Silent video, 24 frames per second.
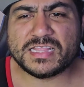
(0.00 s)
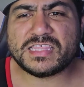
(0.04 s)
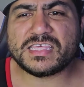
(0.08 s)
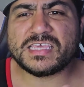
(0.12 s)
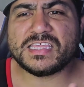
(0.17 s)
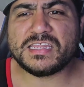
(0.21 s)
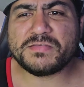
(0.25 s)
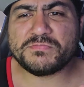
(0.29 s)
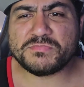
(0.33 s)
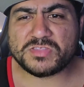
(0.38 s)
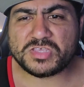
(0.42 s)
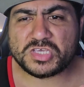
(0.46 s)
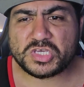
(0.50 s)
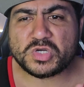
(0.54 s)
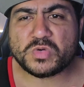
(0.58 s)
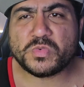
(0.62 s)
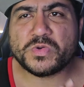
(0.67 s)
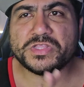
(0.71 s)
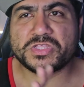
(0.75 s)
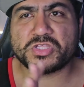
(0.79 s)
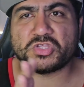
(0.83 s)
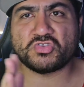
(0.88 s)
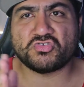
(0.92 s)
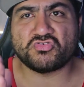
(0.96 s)
And seeing him
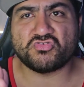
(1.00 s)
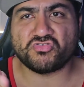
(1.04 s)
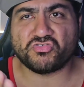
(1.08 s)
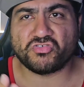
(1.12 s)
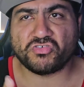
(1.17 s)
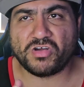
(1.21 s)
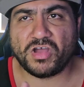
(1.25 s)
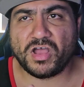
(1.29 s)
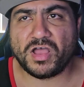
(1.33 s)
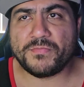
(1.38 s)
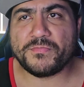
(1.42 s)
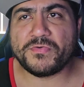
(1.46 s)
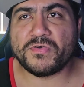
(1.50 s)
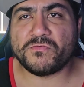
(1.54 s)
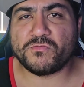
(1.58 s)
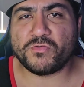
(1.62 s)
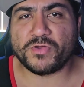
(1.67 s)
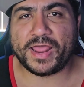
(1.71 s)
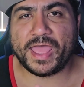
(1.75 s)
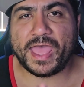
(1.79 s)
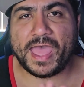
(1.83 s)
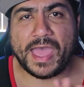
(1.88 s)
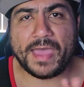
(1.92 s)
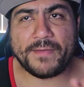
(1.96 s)
deal with this trauma of
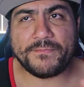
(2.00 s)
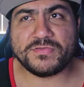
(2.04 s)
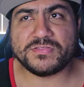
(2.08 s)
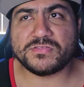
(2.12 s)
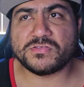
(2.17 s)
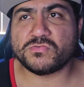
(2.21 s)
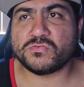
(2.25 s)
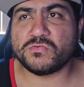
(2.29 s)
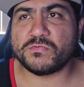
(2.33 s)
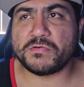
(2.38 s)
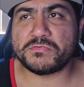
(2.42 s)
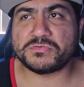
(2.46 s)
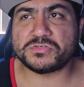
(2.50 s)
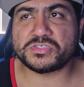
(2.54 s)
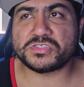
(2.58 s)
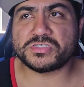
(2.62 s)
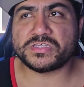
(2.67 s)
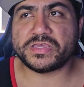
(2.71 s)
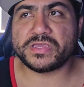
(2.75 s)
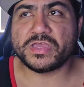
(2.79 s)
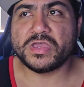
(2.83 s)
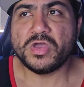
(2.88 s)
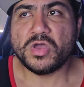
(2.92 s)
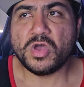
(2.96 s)
what happened to him, I was
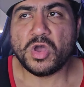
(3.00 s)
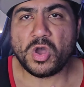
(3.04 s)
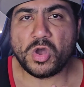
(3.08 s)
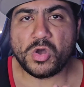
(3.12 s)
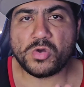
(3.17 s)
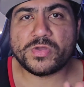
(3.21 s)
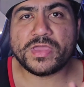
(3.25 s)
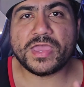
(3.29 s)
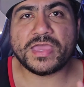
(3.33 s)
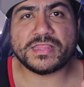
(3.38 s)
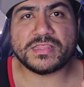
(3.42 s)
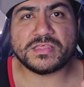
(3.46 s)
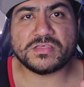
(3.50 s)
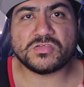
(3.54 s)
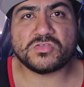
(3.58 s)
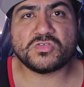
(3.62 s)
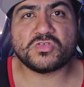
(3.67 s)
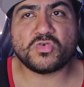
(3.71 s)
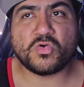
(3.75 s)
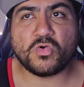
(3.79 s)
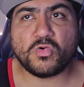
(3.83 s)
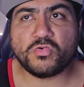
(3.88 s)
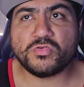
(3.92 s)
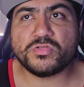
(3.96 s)
just like, okay, this
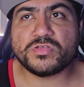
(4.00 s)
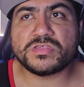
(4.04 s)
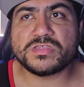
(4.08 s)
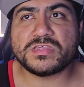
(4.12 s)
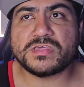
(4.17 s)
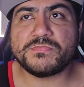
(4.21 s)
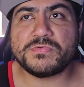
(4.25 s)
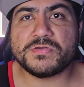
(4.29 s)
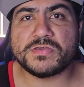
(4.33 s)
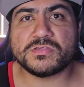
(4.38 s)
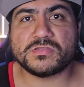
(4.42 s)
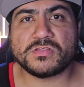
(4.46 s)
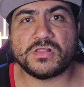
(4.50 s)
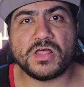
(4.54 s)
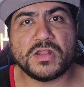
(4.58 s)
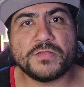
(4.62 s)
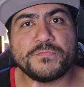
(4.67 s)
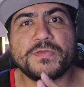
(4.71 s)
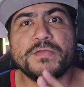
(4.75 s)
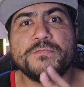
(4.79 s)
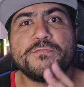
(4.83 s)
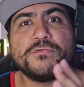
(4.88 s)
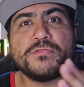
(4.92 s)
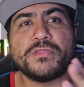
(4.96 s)
is cool to see, because a
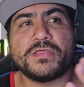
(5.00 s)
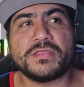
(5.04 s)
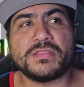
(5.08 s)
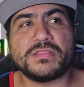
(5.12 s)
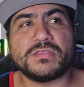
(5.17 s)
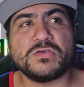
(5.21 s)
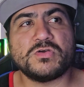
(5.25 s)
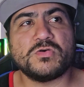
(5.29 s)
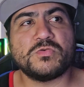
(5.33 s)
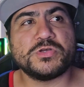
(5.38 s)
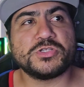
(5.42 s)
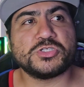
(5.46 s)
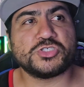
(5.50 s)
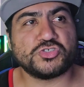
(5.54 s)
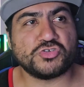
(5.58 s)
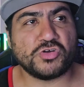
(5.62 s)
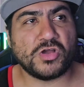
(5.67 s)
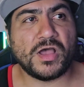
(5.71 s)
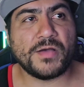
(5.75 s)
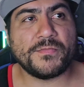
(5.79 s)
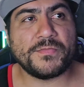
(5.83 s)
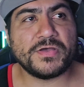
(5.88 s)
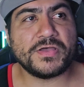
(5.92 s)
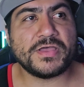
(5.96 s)
lot of people, they deal with
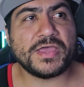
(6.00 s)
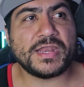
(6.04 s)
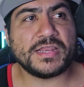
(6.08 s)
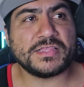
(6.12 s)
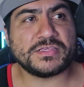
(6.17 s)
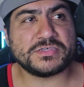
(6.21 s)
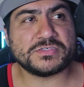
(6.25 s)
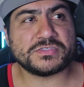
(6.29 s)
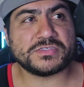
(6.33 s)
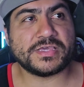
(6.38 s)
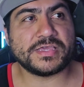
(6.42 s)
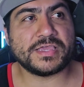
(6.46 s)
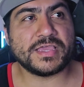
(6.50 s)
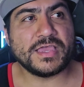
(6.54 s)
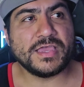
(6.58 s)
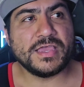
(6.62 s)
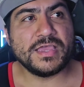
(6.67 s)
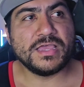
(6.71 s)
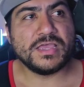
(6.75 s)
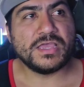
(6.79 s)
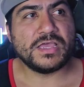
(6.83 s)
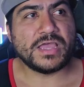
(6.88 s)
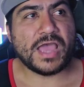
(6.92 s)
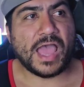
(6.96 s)
trauma, and it's just like,
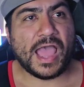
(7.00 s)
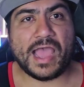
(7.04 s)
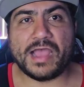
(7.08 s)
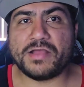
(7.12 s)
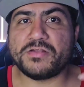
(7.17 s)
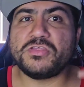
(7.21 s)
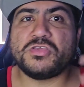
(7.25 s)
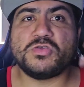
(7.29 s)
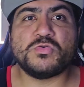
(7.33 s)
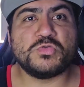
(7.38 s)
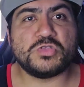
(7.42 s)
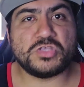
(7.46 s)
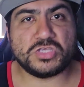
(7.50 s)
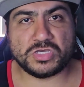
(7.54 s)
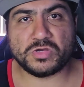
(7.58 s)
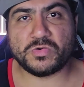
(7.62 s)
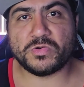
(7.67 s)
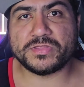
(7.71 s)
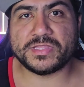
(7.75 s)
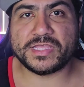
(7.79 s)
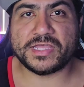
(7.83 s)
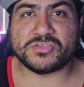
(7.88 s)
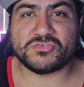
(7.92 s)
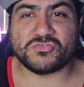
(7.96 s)
how do you
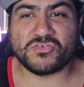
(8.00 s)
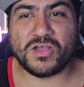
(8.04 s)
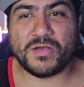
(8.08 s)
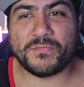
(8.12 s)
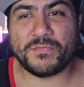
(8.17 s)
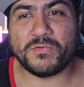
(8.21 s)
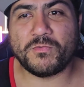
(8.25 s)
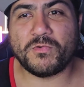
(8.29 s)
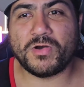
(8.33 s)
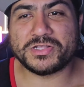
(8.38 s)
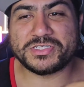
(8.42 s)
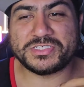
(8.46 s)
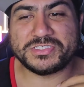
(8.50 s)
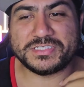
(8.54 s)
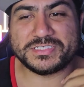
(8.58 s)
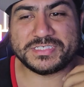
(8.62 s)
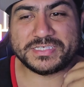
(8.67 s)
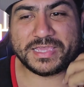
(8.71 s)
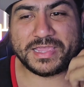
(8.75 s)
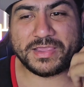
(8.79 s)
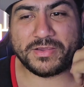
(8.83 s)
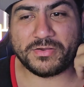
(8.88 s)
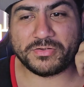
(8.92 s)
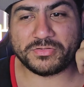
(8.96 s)
deal with that trauma? And watching
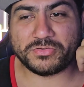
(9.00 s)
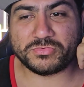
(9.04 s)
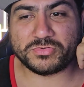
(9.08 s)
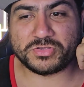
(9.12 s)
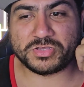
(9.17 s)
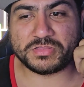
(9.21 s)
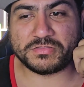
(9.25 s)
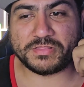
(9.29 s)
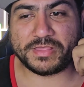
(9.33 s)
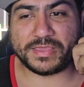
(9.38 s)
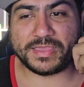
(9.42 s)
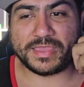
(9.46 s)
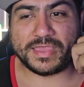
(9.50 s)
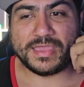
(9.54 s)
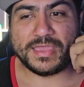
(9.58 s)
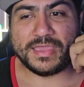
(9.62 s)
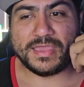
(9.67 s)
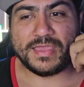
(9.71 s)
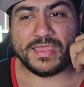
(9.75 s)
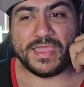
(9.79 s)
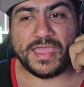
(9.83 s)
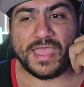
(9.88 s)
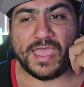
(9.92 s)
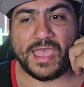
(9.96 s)
this character just like
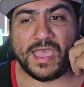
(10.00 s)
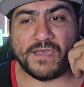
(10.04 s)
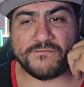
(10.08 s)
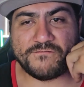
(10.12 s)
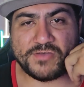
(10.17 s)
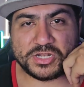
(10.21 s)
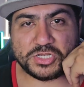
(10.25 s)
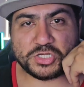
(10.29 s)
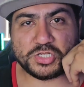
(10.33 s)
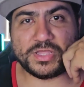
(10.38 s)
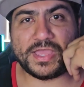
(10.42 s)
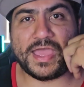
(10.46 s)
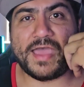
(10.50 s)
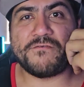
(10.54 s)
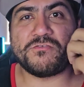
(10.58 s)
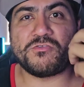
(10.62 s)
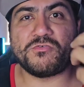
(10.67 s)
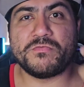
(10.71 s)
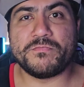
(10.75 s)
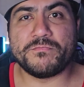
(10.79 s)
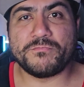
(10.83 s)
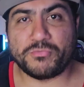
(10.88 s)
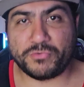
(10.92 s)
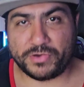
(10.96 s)
eventually have
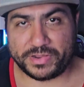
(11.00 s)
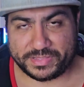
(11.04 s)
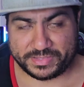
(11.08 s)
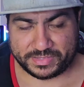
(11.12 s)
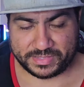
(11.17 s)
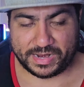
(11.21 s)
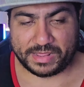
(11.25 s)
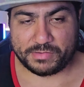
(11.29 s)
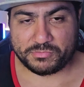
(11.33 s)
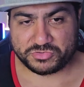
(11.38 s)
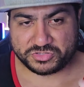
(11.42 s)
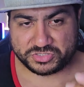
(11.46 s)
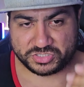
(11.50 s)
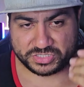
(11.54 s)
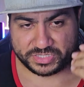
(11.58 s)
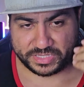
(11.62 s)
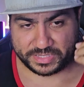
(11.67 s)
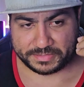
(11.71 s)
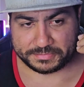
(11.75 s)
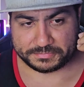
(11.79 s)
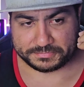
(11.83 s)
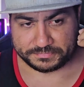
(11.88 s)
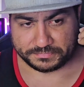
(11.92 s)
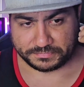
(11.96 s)
to embrace it, I was just
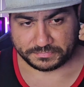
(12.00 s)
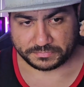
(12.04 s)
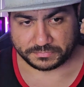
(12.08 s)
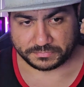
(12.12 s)
like,